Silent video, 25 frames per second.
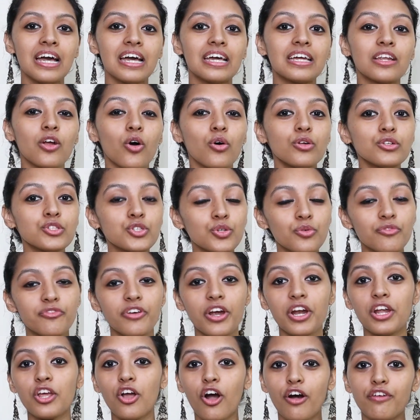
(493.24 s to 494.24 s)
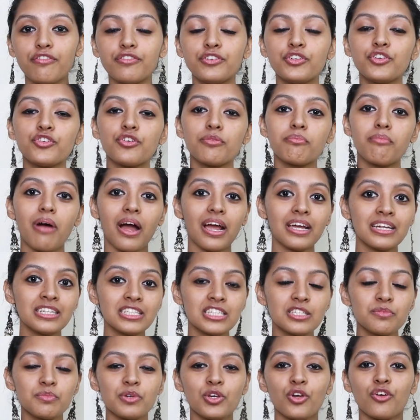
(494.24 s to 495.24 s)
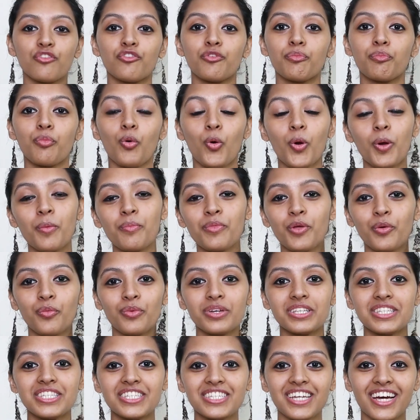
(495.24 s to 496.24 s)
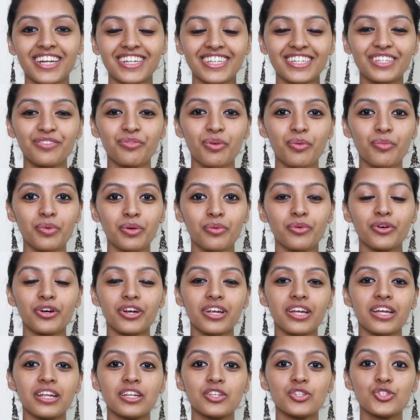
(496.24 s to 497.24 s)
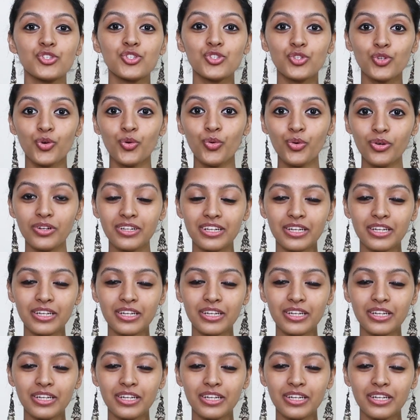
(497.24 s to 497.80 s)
It also very often reminds me of a poem that we'd studied when we were in school.